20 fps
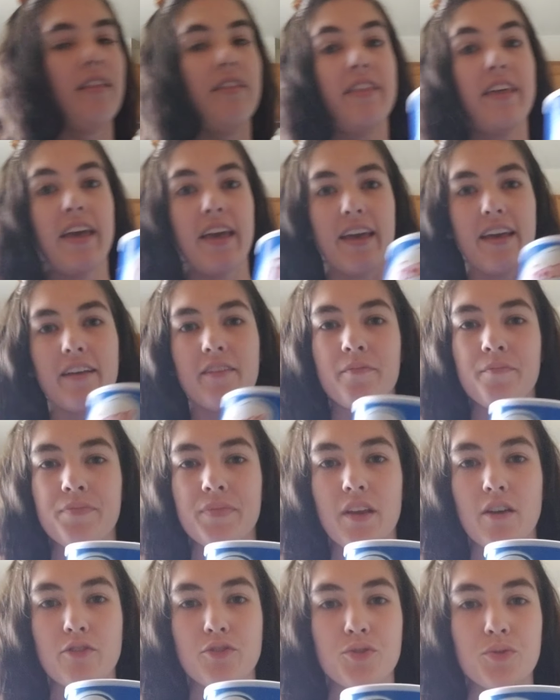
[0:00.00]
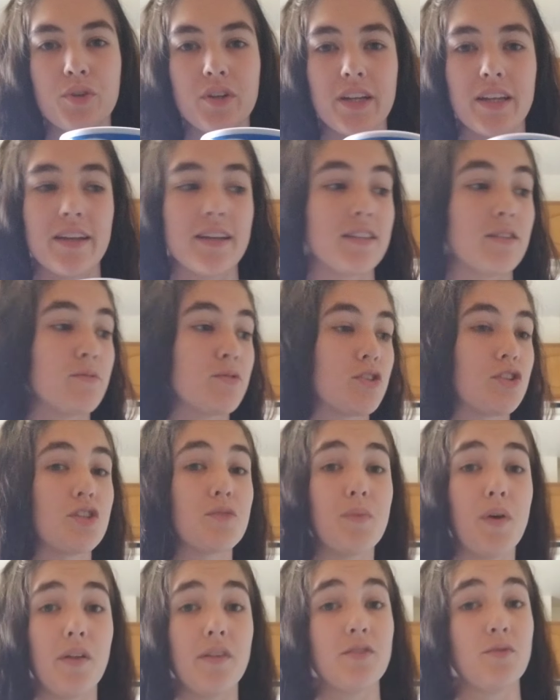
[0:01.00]
thing of shortening because it was the
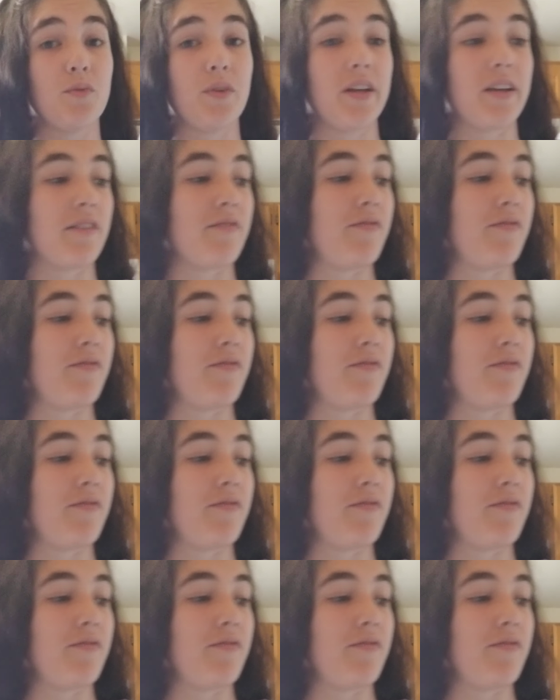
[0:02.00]
smallest one I could